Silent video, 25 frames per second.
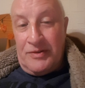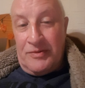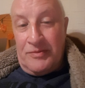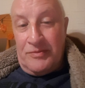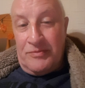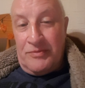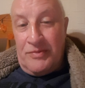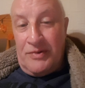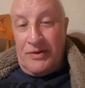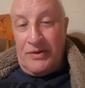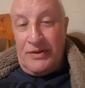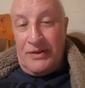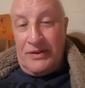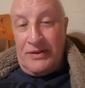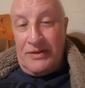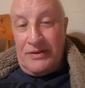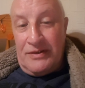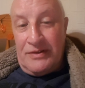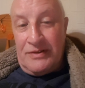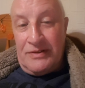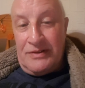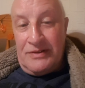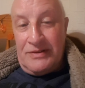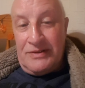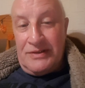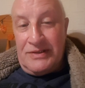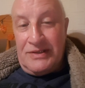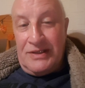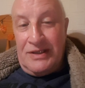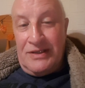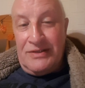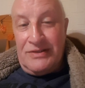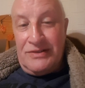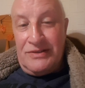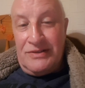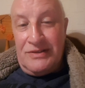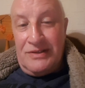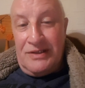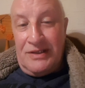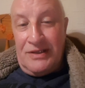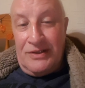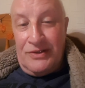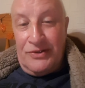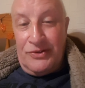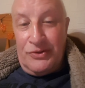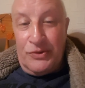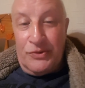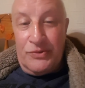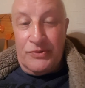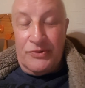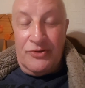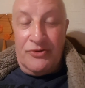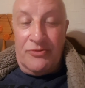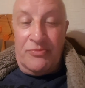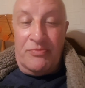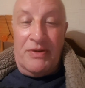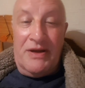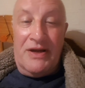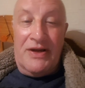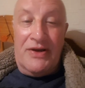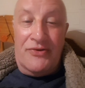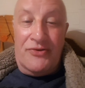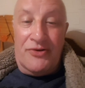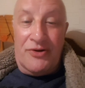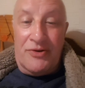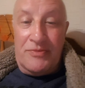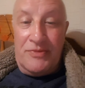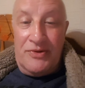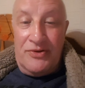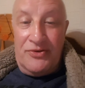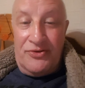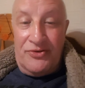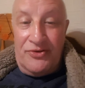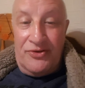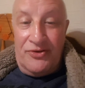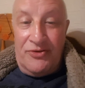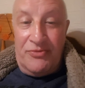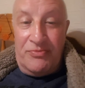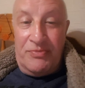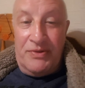my son and daughter's bedroom has